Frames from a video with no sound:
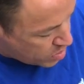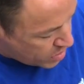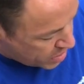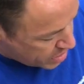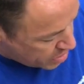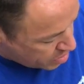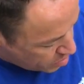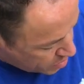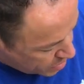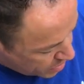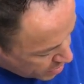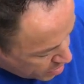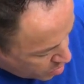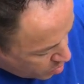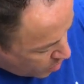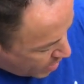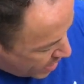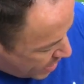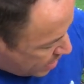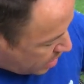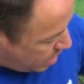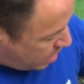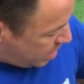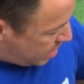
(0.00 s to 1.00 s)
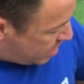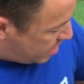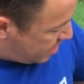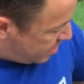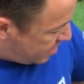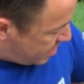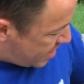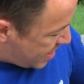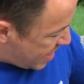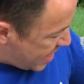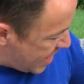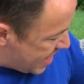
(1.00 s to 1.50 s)
really, really well.
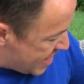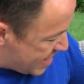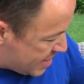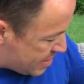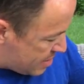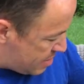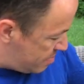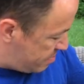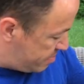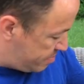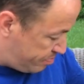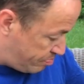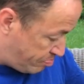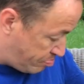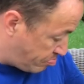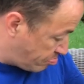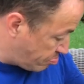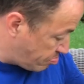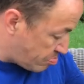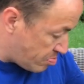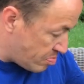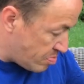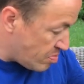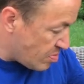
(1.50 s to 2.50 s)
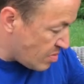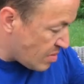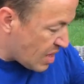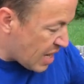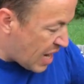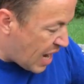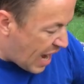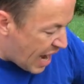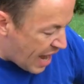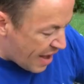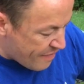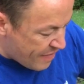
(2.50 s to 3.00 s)
And
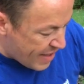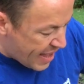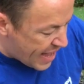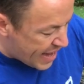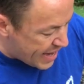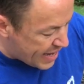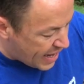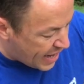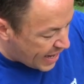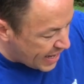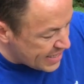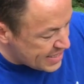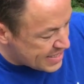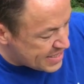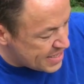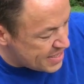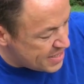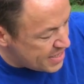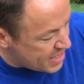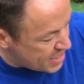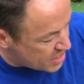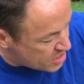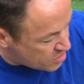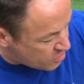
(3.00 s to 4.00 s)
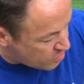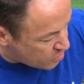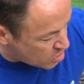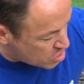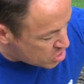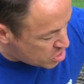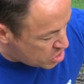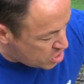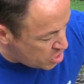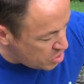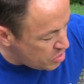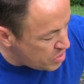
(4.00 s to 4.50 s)
I've had ice in this for
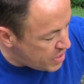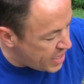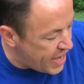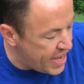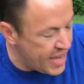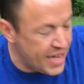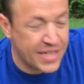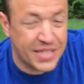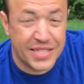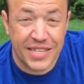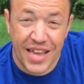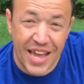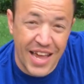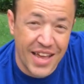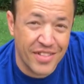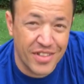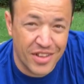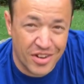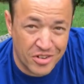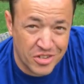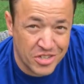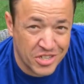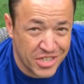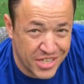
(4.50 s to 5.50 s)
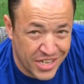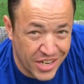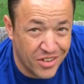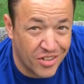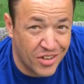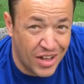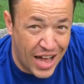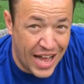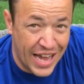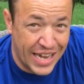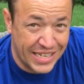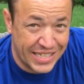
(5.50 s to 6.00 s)
two days and there's
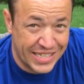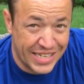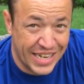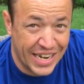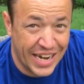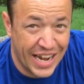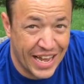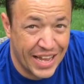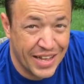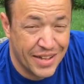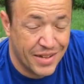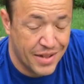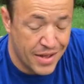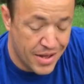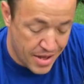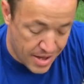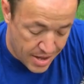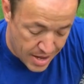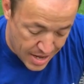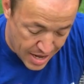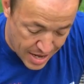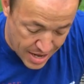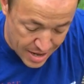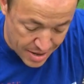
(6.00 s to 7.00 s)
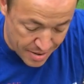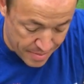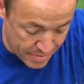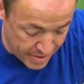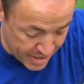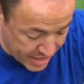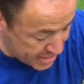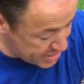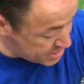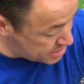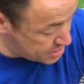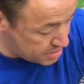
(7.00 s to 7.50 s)
still ice in it. Um,
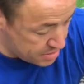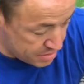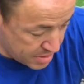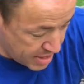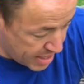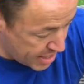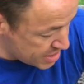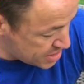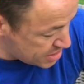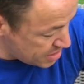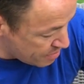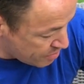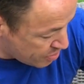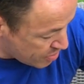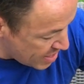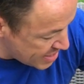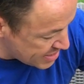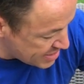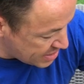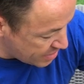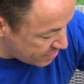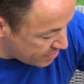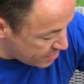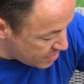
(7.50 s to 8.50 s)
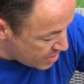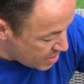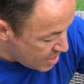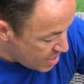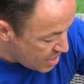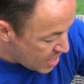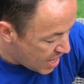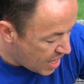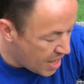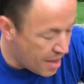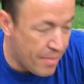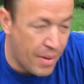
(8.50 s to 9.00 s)
it's, it's impressive.
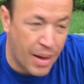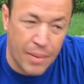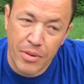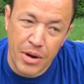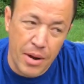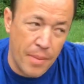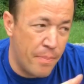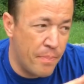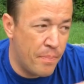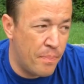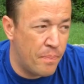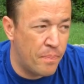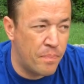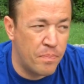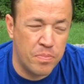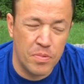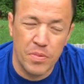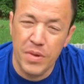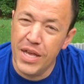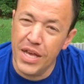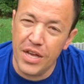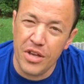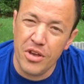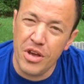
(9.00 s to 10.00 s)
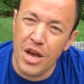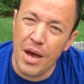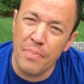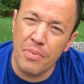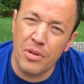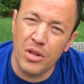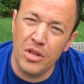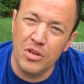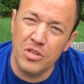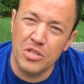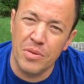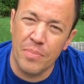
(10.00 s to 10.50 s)
Um, I'm gonna get you
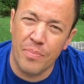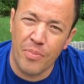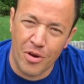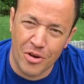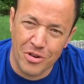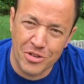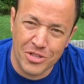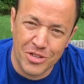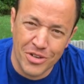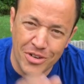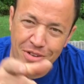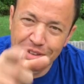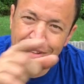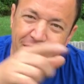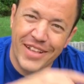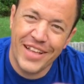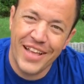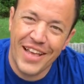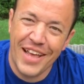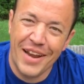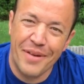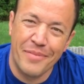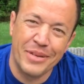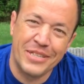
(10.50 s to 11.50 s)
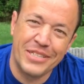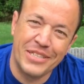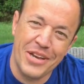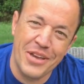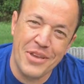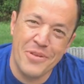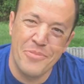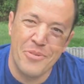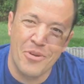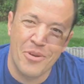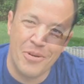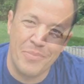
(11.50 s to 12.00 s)
up close and personal and I'm gonna tell
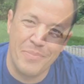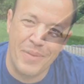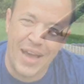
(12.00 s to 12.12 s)
you more